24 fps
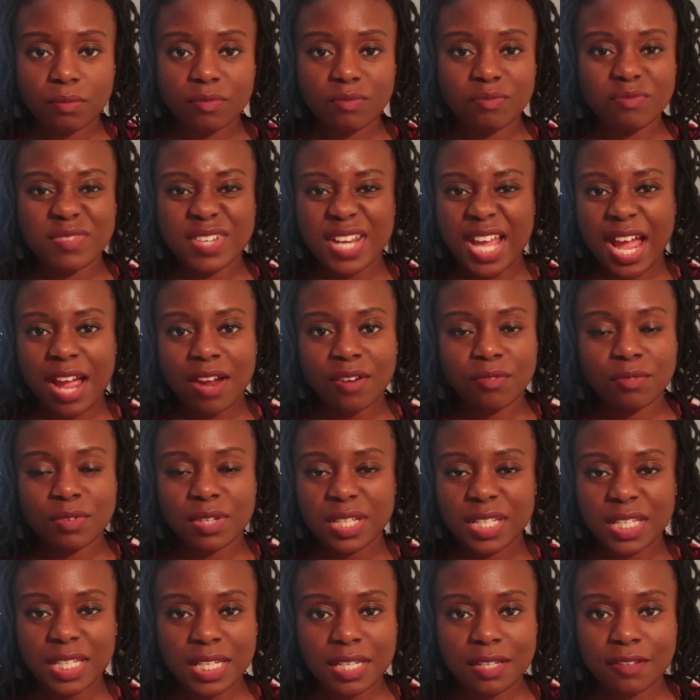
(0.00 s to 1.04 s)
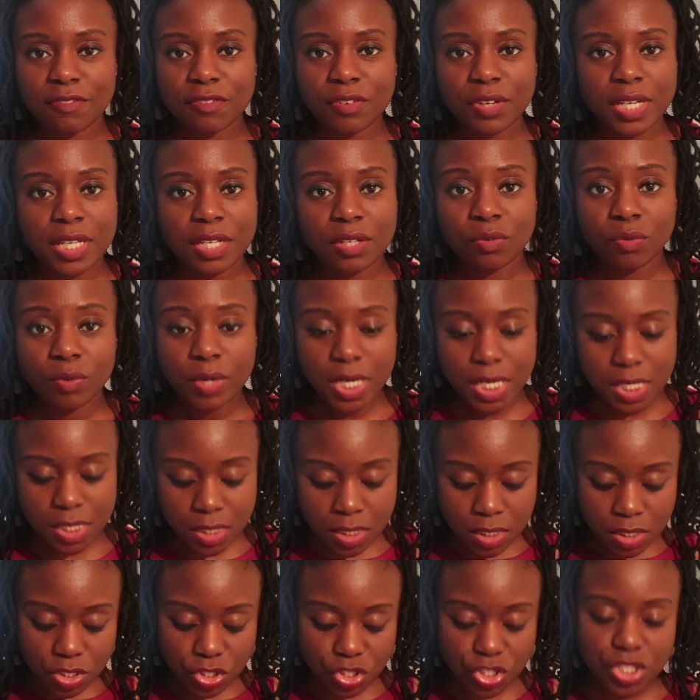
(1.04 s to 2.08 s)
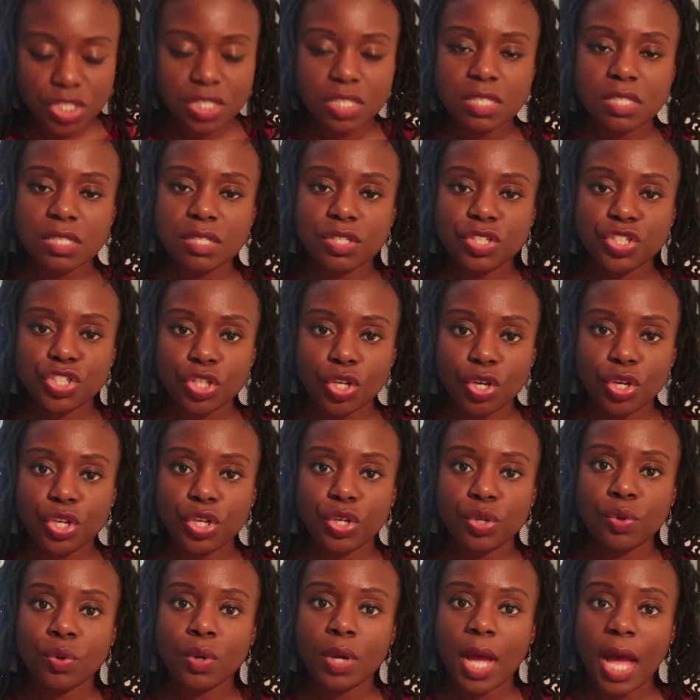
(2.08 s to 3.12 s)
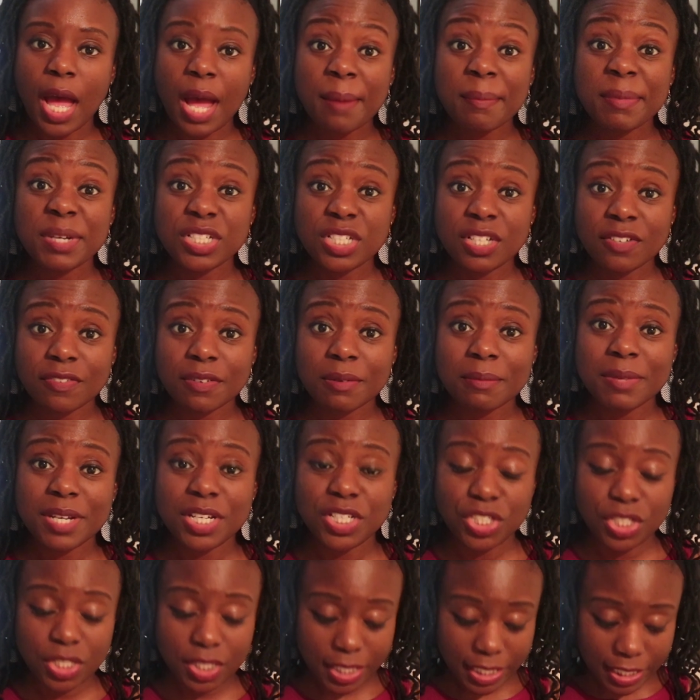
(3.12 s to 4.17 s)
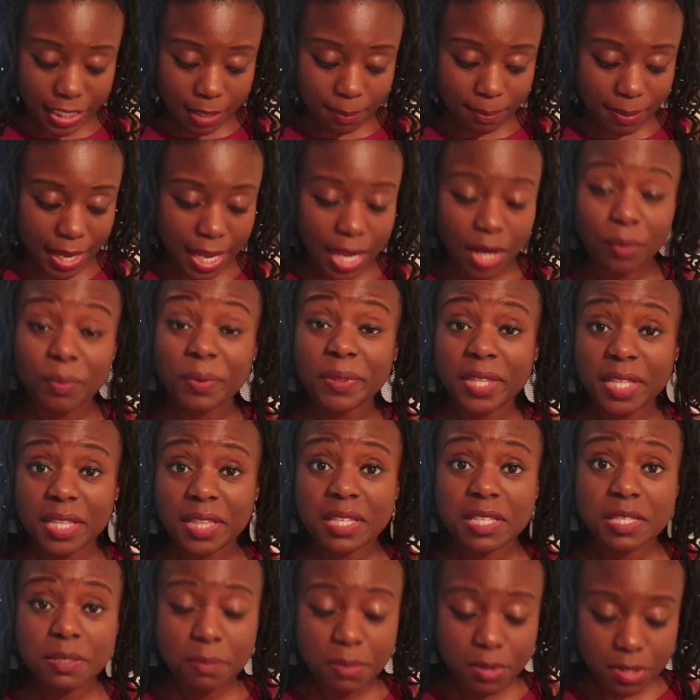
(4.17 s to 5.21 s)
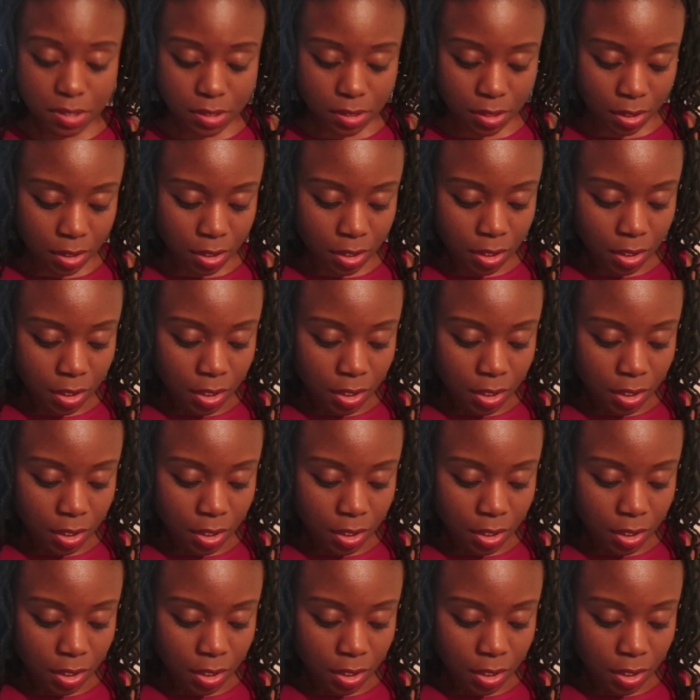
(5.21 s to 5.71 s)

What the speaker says: not really for any reason, just to show you how much information that they pack within this book.